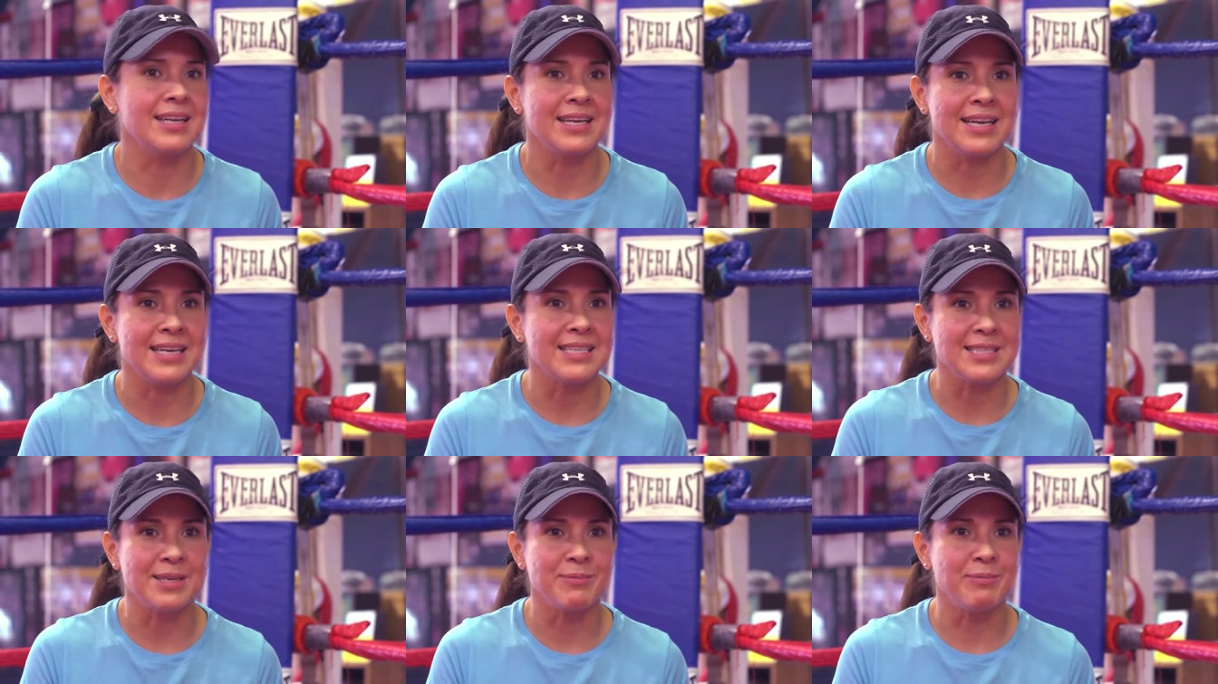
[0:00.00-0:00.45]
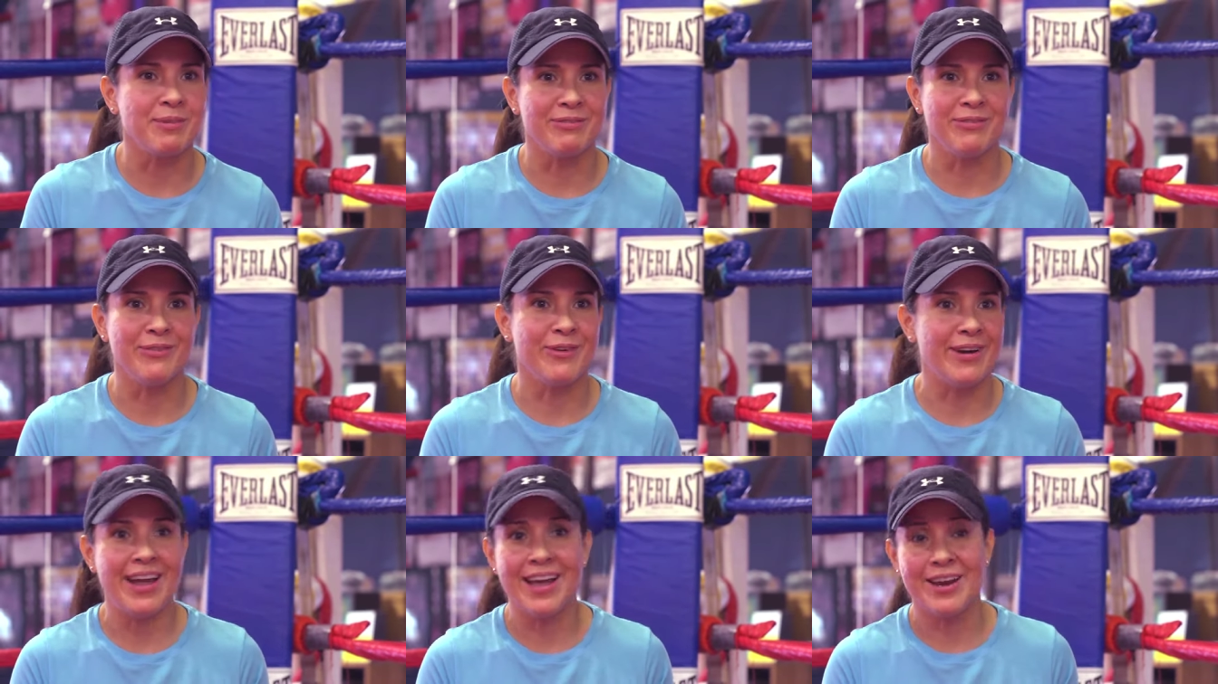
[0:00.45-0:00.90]
Like I said
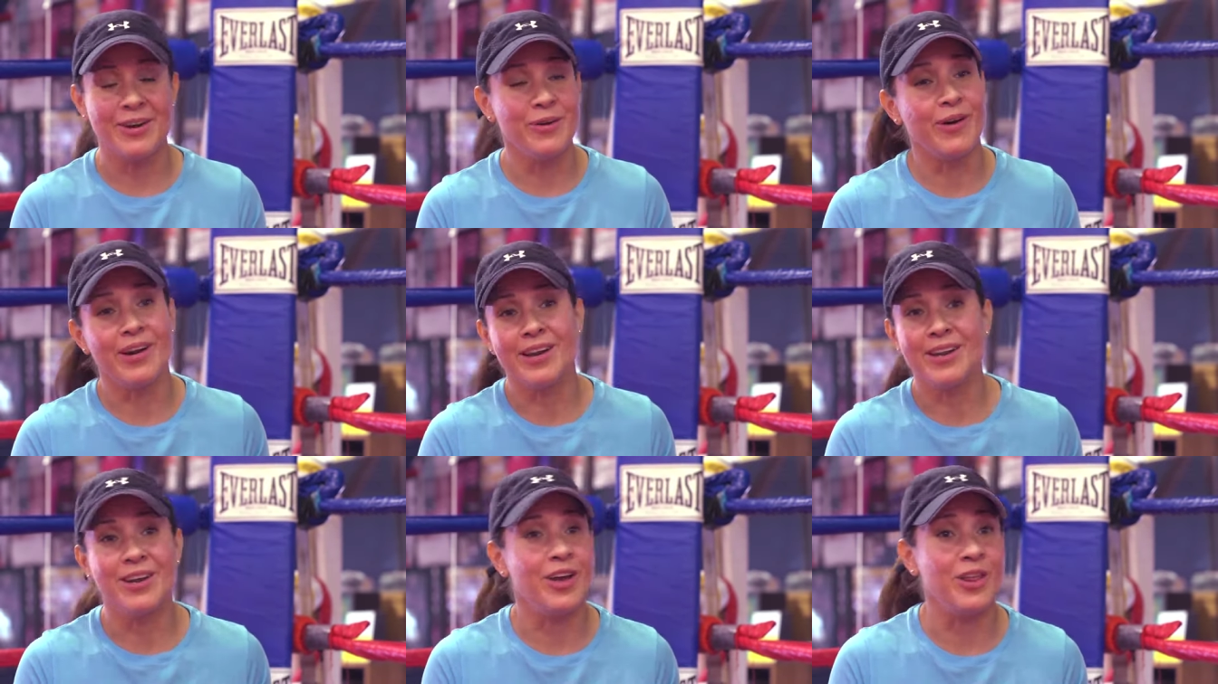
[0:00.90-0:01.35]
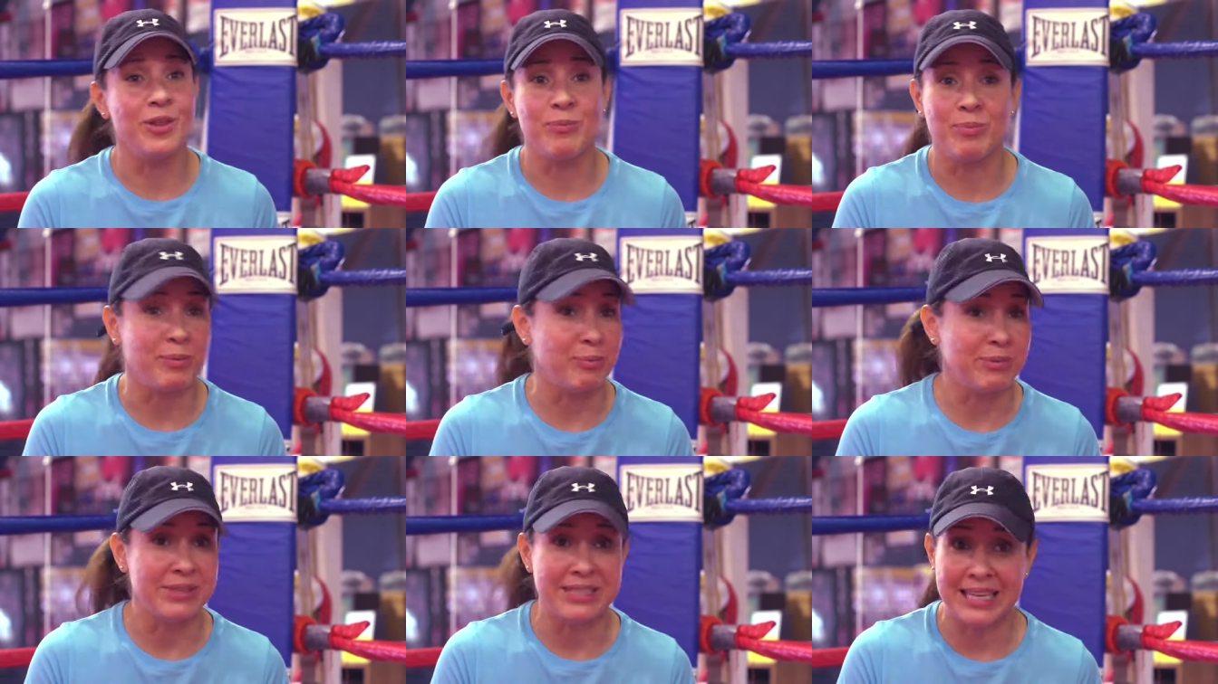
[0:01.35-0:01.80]
before, I had no idea other
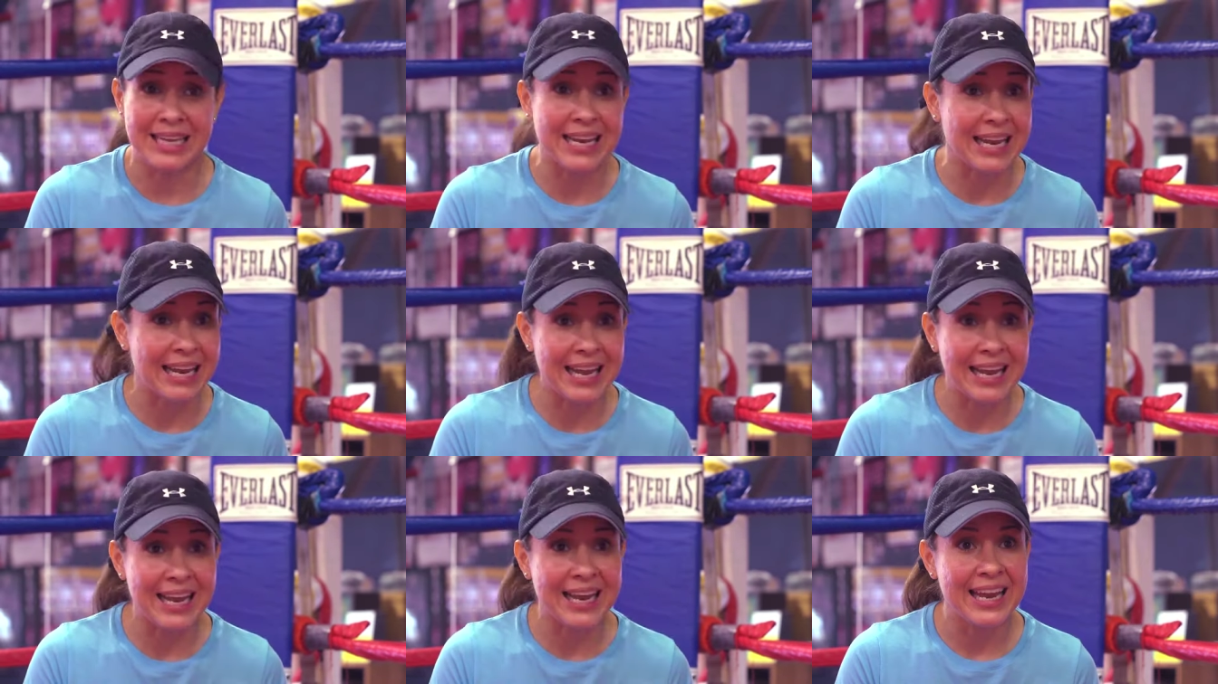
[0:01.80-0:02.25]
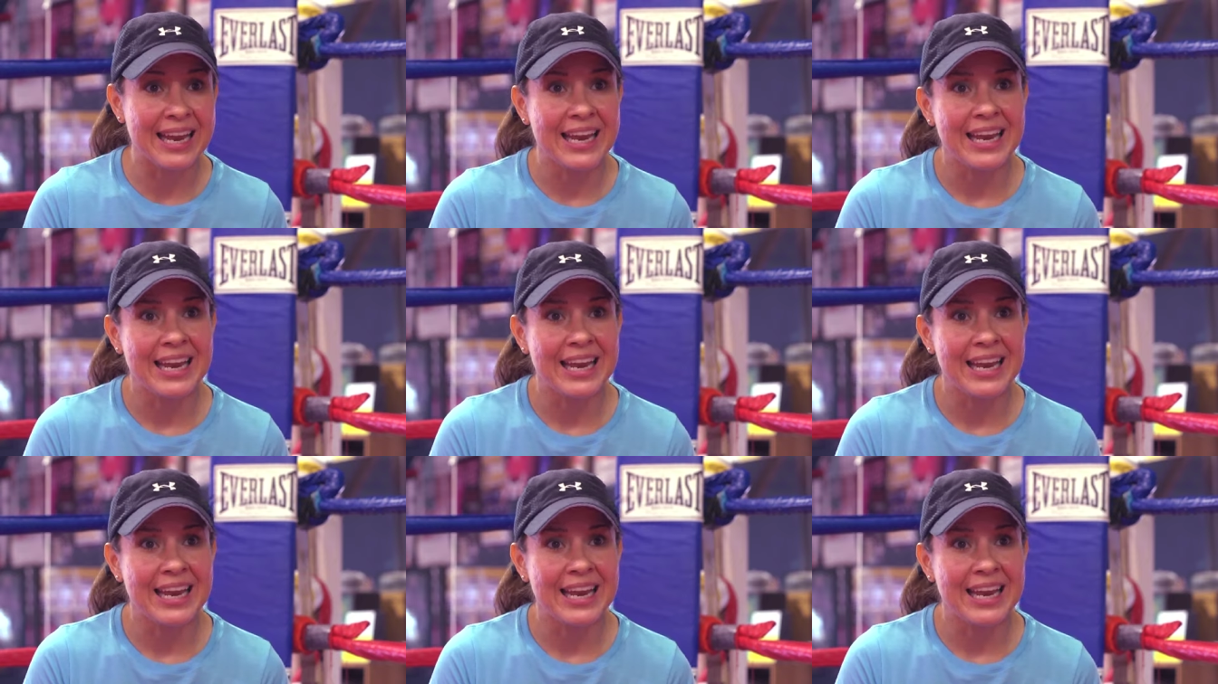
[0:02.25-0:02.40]
people did it.